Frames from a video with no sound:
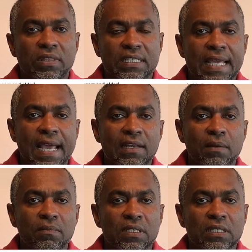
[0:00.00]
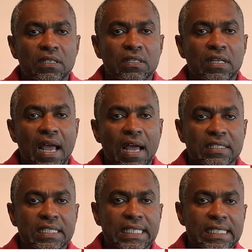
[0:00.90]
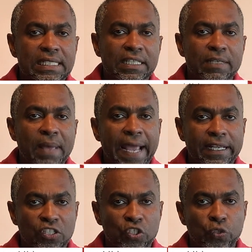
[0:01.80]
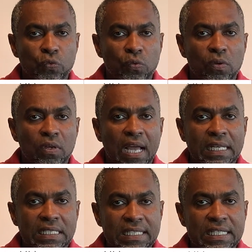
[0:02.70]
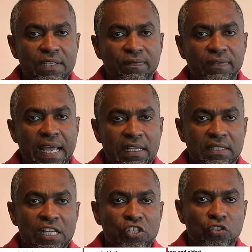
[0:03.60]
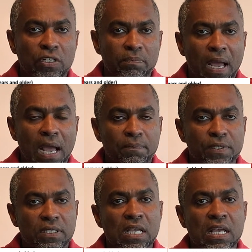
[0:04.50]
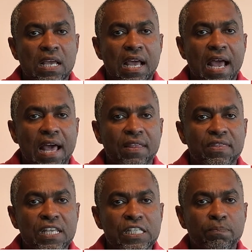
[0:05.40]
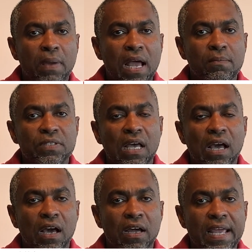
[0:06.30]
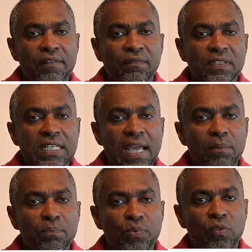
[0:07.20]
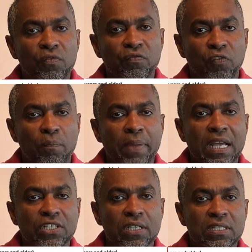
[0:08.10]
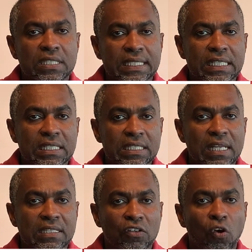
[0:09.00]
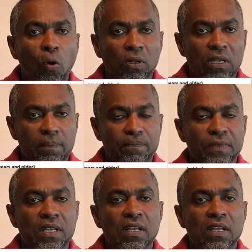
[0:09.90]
with the Tandem uh, T Slim X2 and T Flex insulin pumps. Uh, these pumps are FDA approved for patients six years and older.